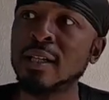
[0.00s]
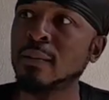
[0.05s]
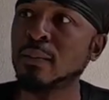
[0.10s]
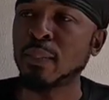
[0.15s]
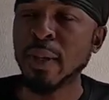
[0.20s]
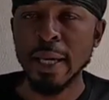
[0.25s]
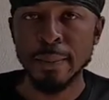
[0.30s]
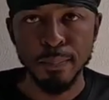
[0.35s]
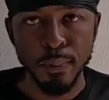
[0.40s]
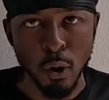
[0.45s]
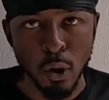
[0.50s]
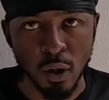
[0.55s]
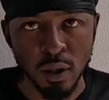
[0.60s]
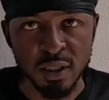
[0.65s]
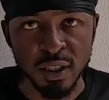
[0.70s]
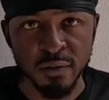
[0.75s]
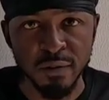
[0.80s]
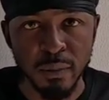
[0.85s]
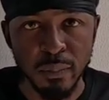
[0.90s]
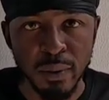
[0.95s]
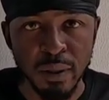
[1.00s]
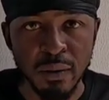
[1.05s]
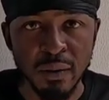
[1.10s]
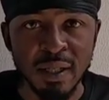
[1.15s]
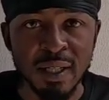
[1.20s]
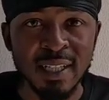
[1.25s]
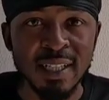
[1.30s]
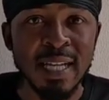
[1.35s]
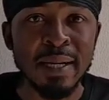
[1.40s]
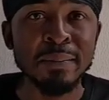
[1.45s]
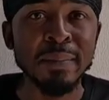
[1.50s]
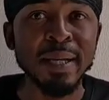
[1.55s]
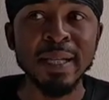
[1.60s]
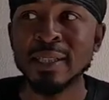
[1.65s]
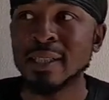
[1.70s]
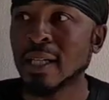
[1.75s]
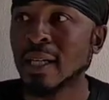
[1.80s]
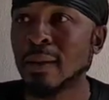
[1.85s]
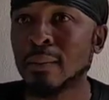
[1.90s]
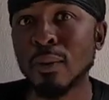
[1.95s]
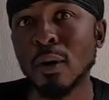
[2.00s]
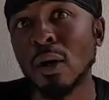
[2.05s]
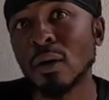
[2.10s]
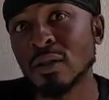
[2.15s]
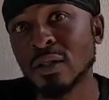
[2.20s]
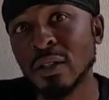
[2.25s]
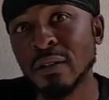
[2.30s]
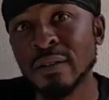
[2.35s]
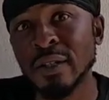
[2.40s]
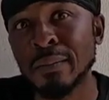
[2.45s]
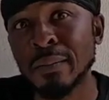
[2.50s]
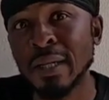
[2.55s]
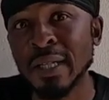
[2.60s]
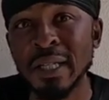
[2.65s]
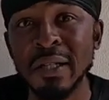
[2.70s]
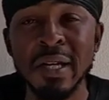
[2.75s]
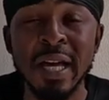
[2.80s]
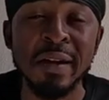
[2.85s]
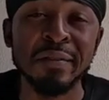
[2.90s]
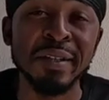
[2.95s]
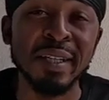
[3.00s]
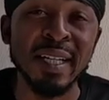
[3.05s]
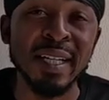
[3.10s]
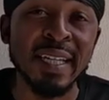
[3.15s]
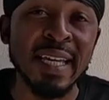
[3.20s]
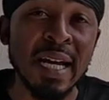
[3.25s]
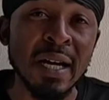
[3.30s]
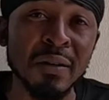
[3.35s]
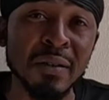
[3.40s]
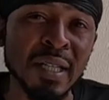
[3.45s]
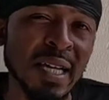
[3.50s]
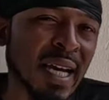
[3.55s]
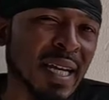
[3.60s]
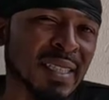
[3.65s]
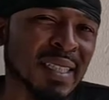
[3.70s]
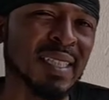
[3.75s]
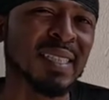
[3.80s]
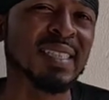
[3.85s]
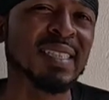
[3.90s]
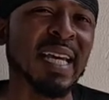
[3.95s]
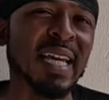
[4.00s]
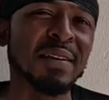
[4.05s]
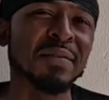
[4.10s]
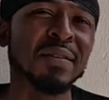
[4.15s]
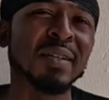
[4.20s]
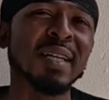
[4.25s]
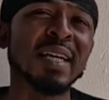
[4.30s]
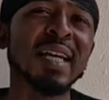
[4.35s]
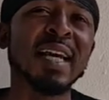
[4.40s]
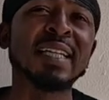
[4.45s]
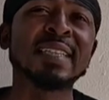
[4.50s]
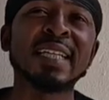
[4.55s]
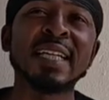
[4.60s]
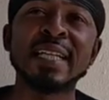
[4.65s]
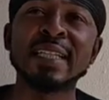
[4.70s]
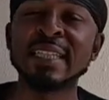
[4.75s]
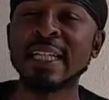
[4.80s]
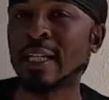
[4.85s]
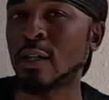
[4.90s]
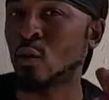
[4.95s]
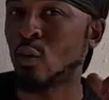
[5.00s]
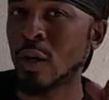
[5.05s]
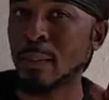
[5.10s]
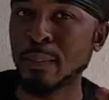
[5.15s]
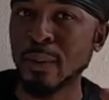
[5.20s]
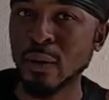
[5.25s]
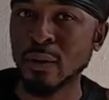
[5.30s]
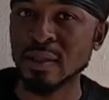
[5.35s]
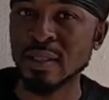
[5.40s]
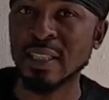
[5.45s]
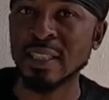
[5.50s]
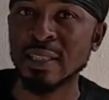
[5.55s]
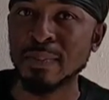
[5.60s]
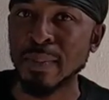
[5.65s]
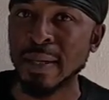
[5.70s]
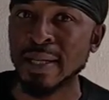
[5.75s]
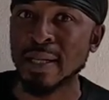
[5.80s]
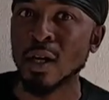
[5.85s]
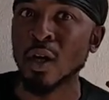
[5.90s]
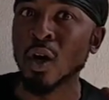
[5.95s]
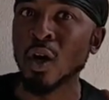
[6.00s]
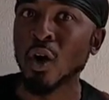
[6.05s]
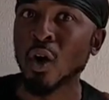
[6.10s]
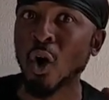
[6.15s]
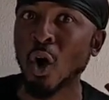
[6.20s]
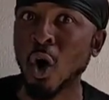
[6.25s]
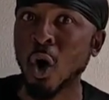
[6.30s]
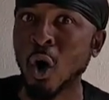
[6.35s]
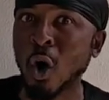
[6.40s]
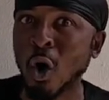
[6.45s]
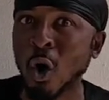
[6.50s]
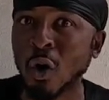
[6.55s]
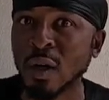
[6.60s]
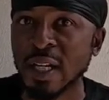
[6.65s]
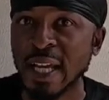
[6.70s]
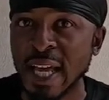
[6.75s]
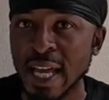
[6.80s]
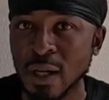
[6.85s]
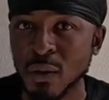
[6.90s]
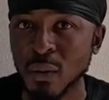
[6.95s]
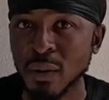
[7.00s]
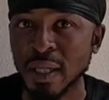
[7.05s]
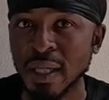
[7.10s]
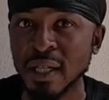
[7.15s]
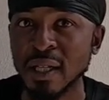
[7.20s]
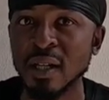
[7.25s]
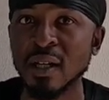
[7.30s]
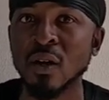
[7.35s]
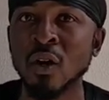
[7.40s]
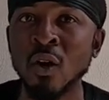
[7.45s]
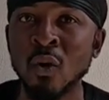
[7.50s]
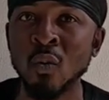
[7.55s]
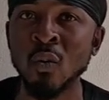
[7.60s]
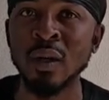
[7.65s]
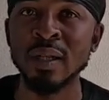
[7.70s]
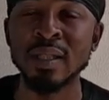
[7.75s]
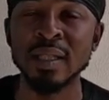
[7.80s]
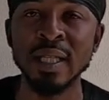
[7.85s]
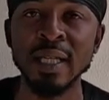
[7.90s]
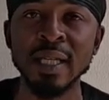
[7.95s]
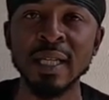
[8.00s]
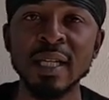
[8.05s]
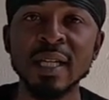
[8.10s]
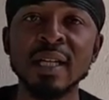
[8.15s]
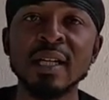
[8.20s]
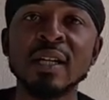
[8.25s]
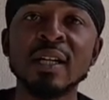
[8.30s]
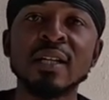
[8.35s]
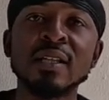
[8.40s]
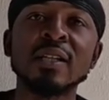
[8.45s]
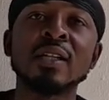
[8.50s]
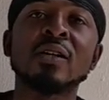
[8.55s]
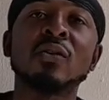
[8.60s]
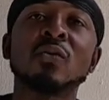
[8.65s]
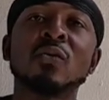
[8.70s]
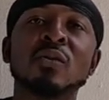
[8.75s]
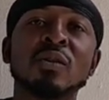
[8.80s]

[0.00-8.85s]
pay partial of the bill. That means partial of the money you have in your account, you actually save it. Instead of telling one person to spend all the equity on one thing, no,